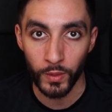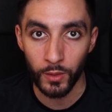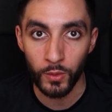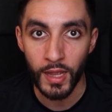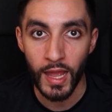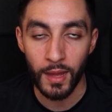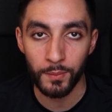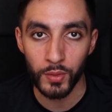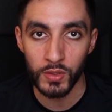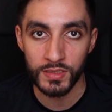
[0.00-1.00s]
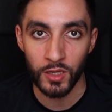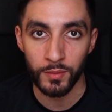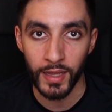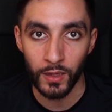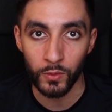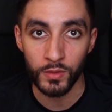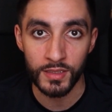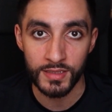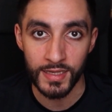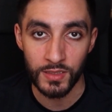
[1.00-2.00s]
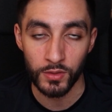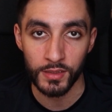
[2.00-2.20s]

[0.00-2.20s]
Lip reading: well and post it on my own TikTok